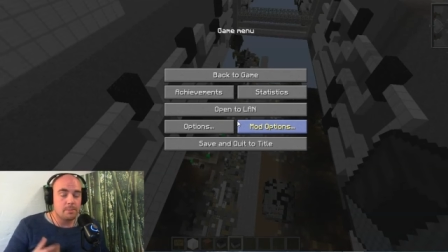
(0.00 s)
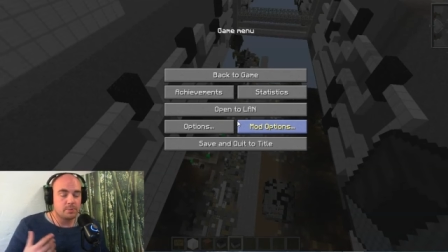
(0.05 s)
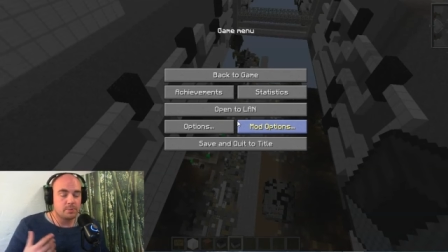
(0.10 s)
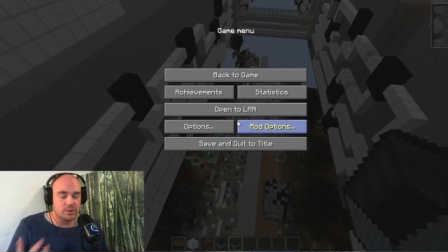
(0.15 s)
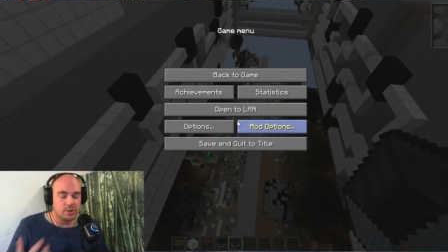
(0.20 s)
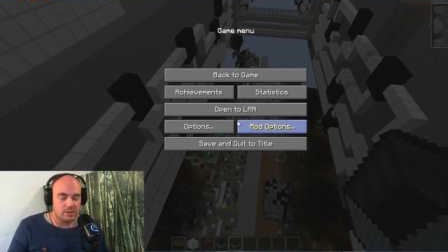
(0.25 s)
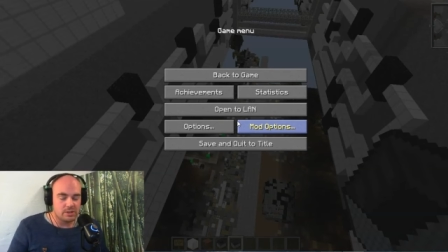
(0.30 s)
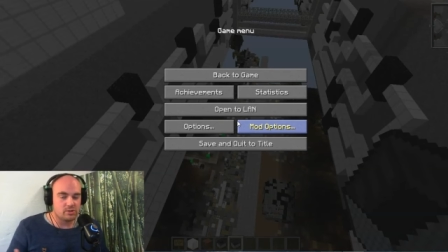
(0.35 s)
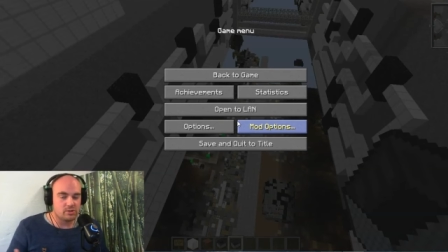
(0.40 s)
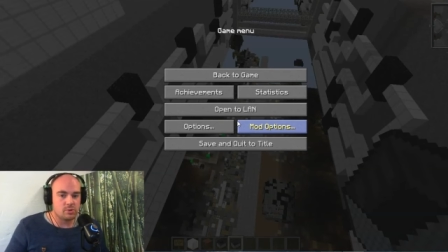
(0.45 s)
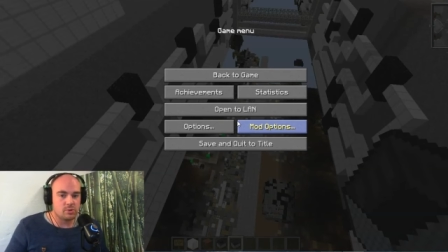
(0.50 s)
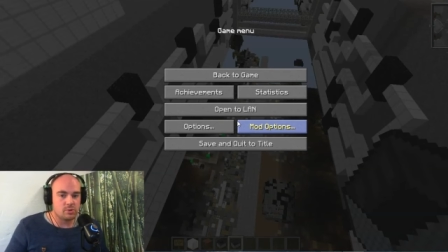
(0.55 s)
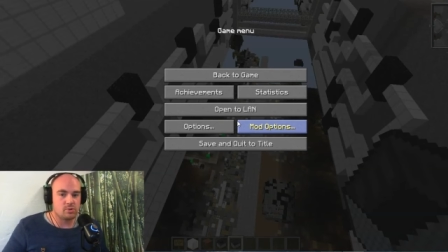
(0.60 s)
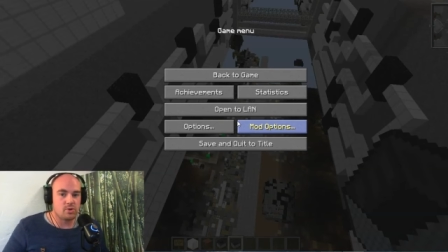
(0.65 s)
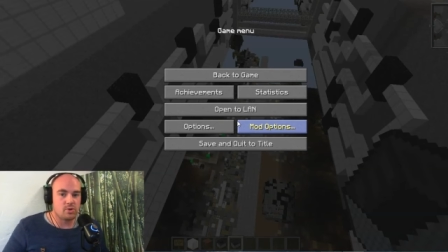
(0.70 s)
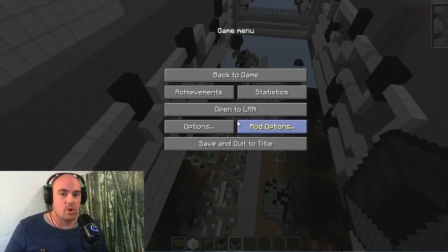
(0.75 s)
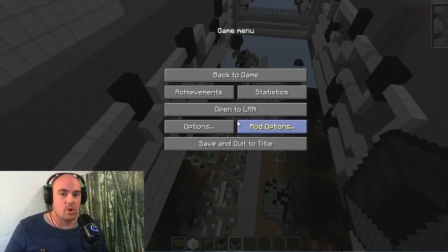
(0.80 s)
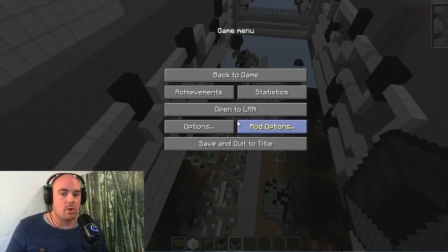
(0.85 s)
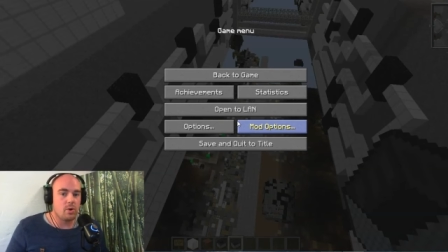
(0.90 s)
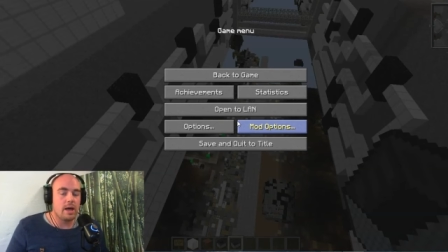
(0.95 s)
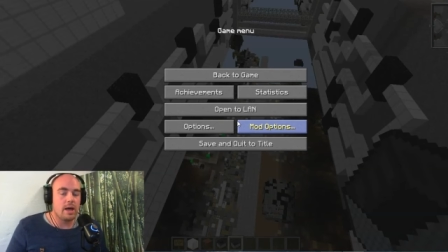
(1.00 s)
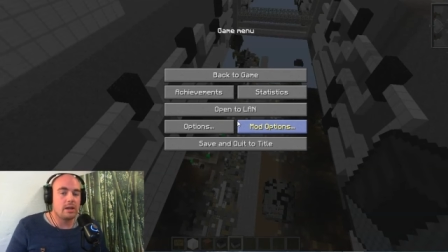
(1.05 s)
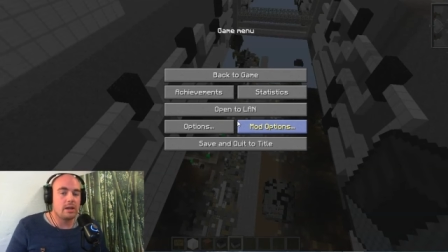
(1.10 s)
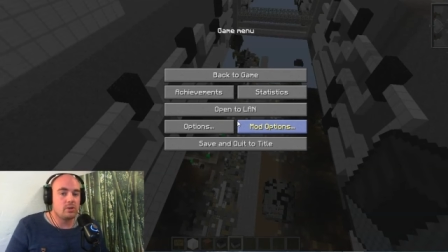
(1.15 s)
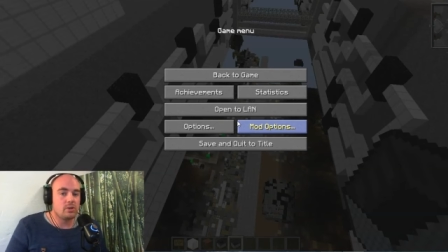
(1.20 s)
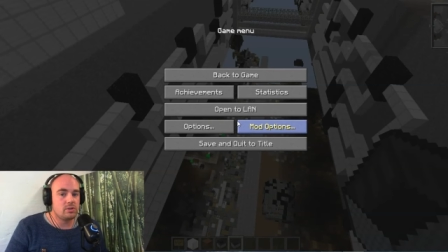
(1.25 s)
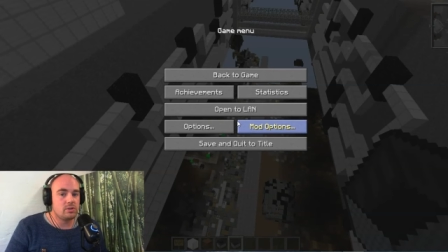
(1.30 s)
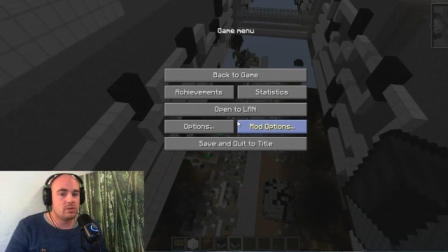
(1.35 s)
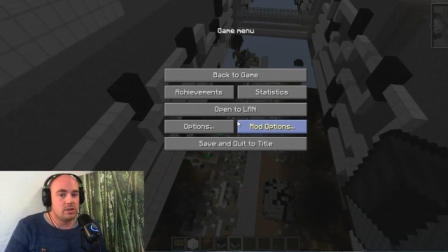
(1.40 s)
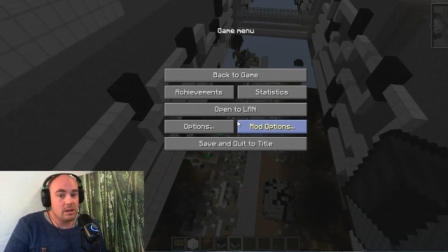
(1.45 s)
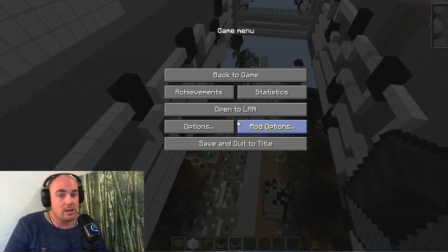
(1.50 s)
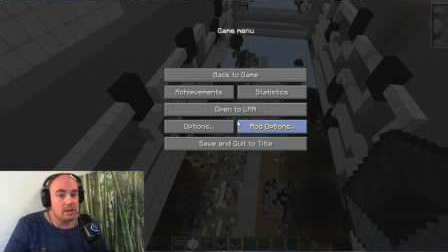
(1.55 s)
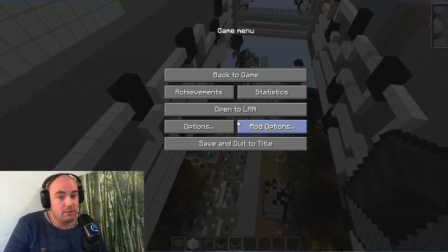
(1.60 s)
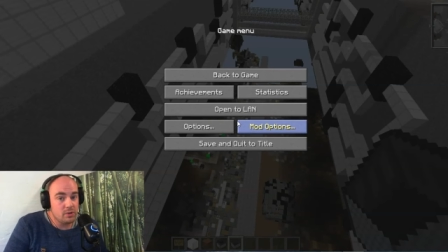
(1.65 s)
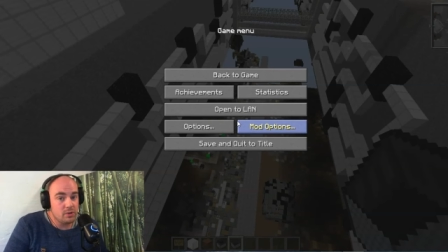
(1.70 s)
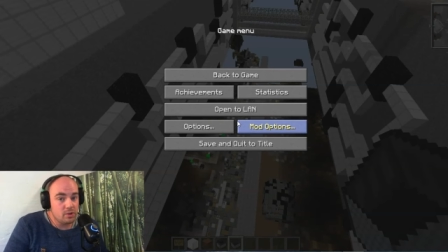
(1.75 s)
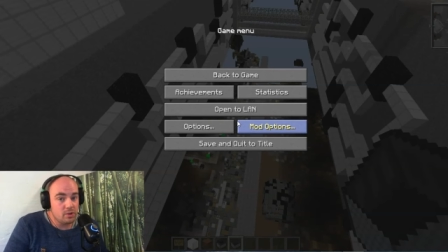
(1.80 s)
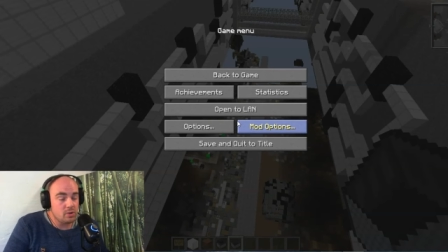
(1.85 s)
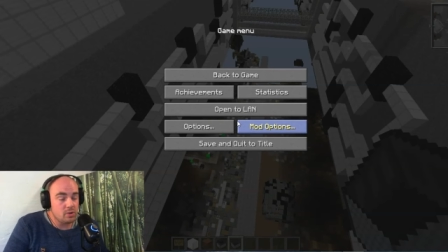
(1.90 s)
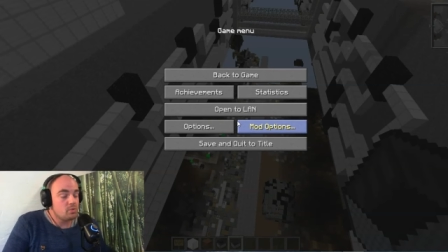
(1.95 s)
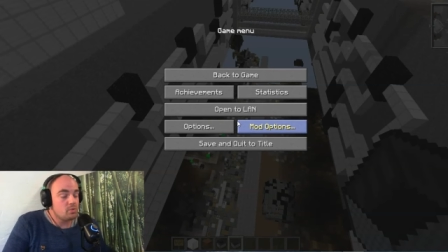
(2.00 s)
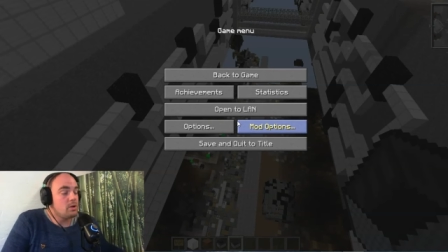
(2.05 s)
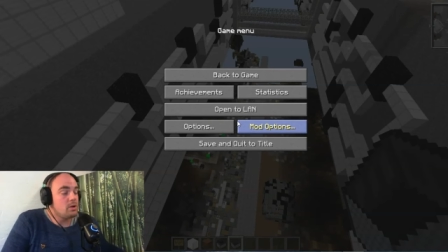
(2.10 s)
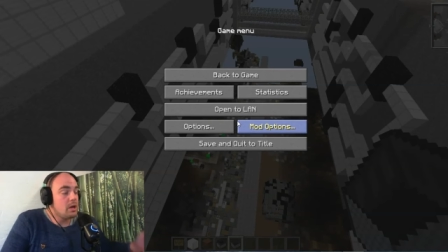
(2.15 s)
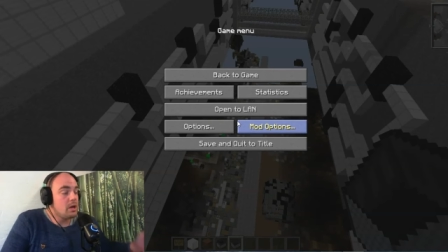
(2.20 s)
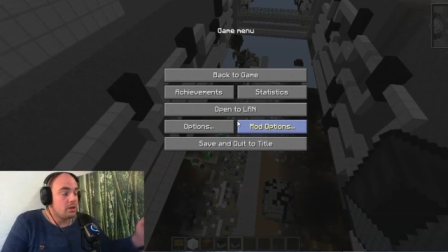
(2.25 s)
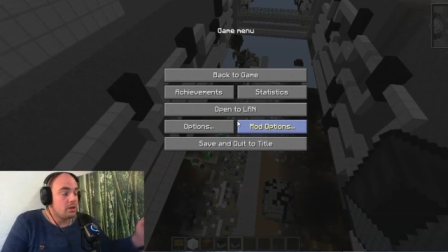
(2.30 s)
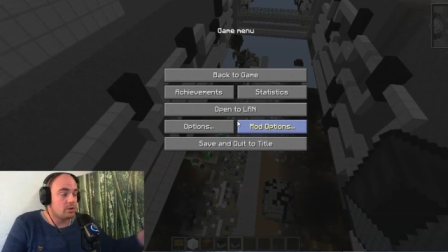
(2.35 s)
please do so, and if you do,